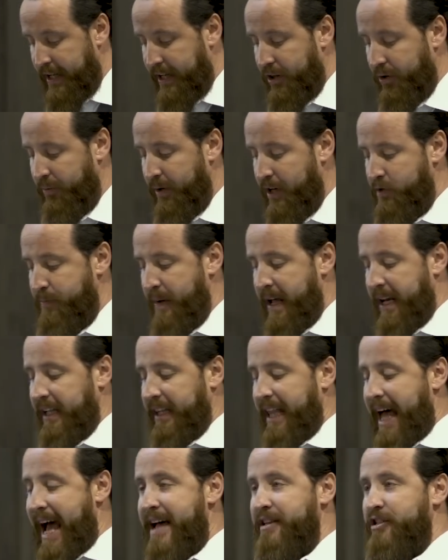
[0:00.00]
The rich man and
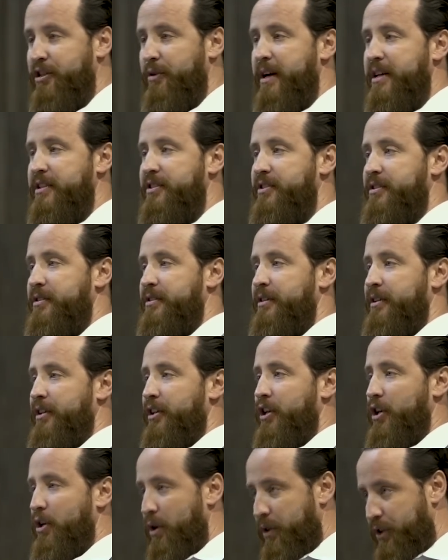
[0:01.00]
Lazarus,
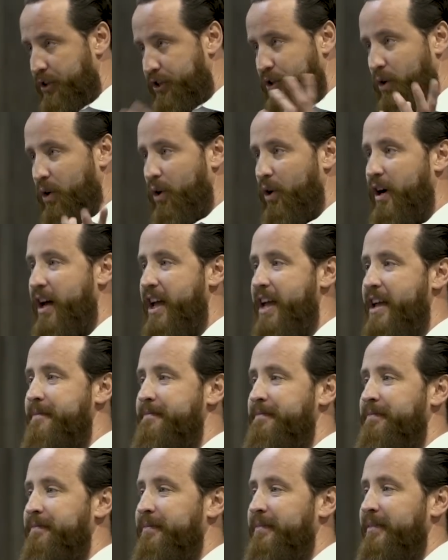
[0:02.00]
you know the story.
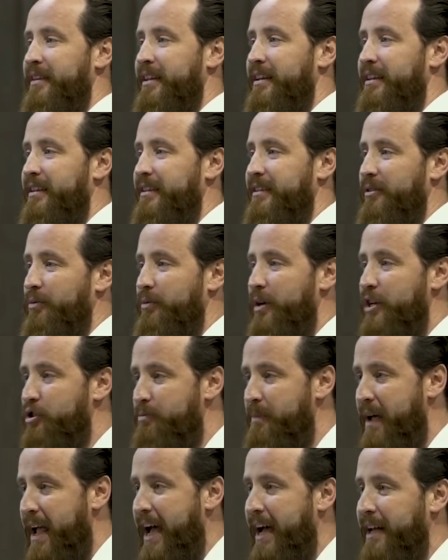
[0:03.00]
Rich
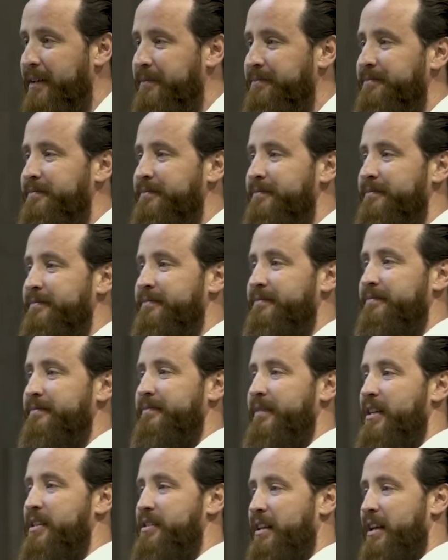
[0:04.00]
man
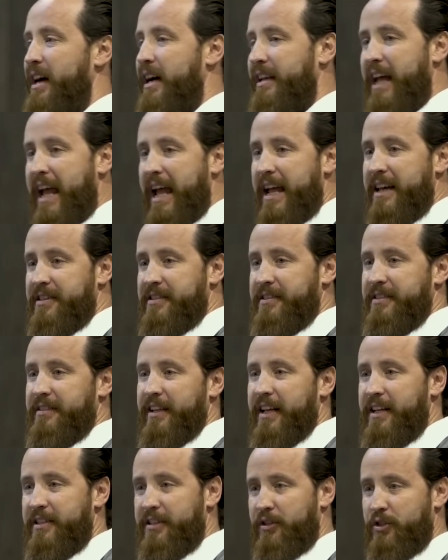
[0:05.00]
is in Hades,
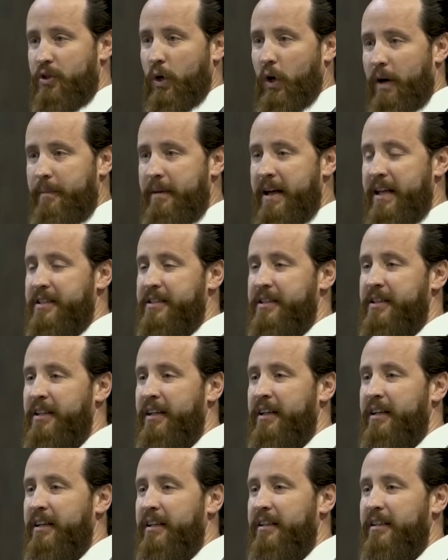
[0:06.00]
he's in torment.
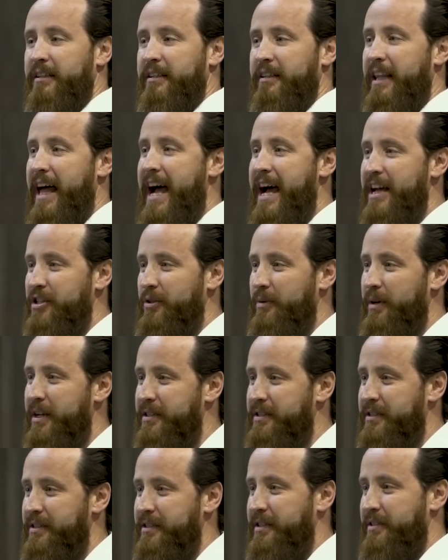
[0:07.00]

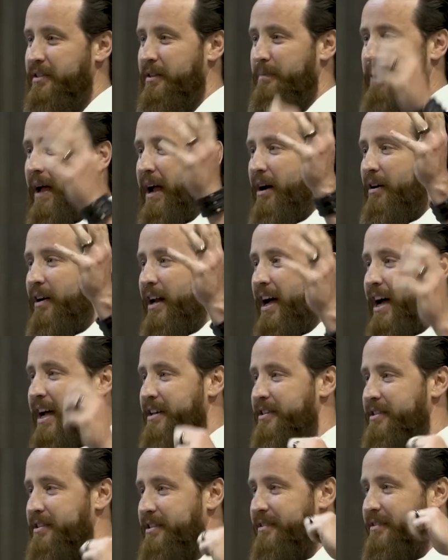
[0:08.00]
Lazarus is in
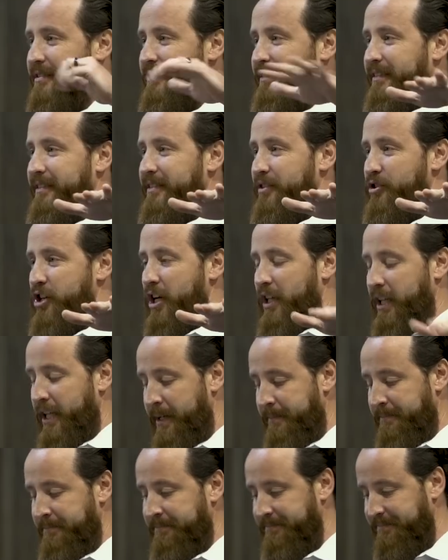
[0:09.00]
paradise,
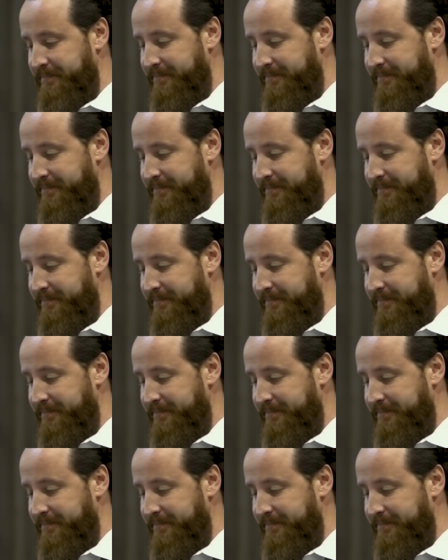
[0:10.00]
chilling.